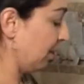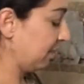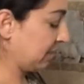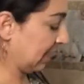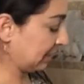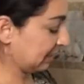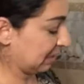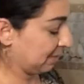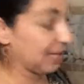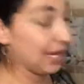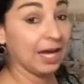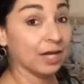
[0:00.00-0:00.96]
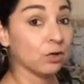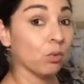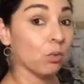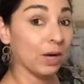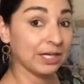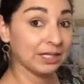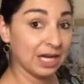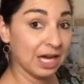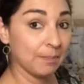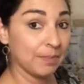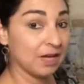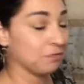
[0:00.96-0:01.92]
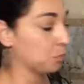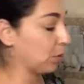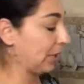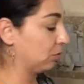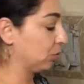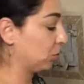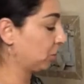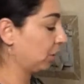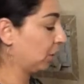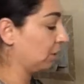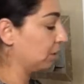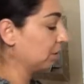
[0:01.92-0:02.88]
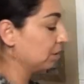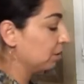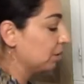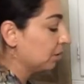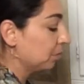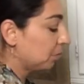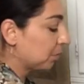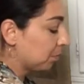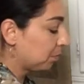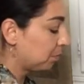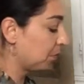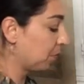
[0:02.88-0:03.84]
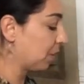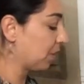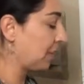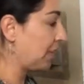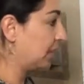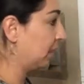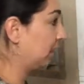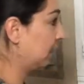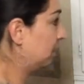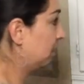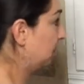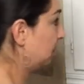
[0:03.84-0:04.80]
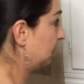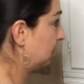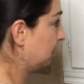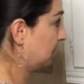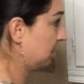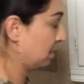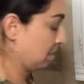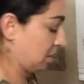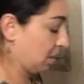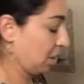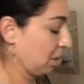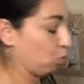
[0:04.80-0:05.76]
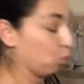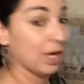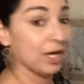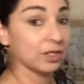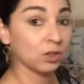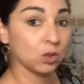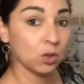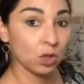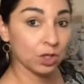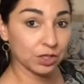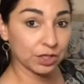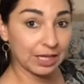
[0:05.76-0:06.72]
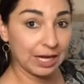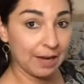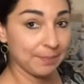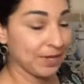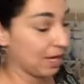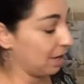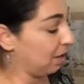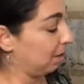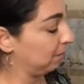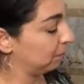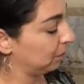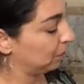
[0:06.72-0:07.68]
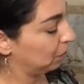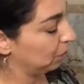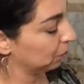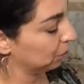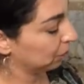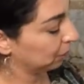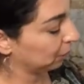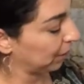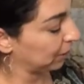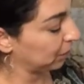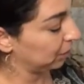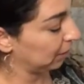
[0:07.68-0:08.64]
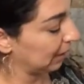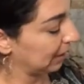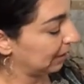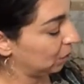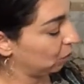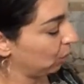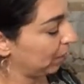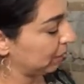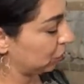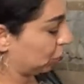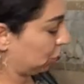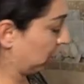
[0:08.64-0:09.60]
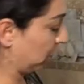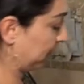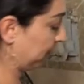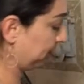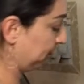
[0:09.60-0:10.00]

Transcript: Next, I'm going to add 1 cup of brown sugar. Pour that in, and 1/4 cup of granulated white sugar.